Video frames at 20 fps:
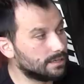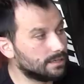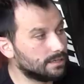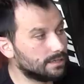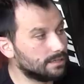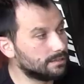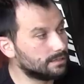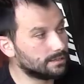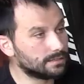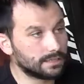
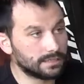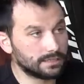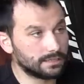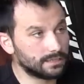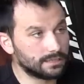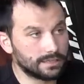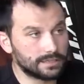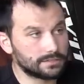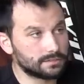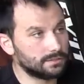And
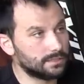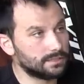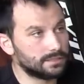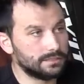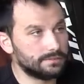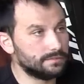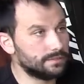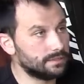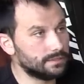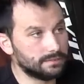it has
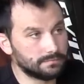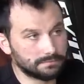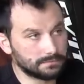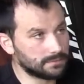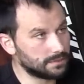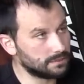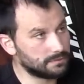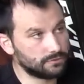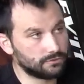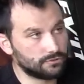connectivity,
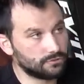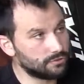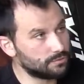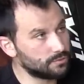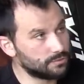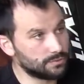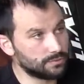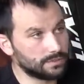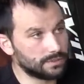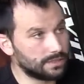and it
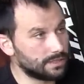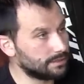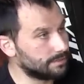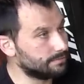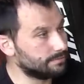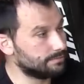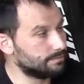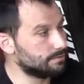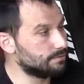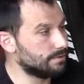shows you a lot
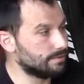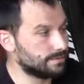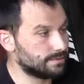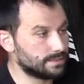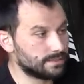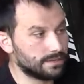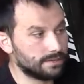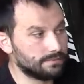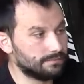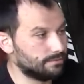of cool
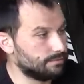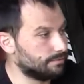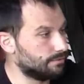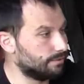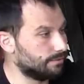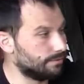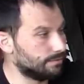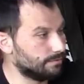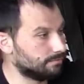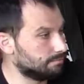stuff
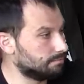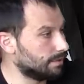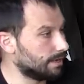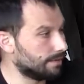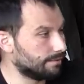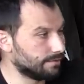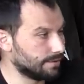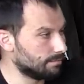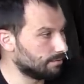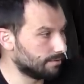if you
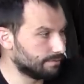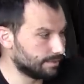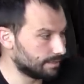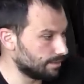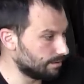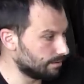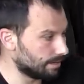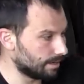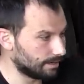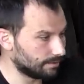have them over
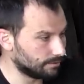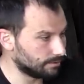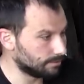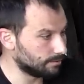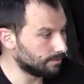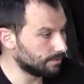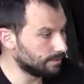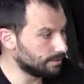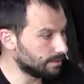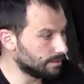there, I don't
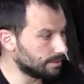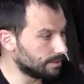know.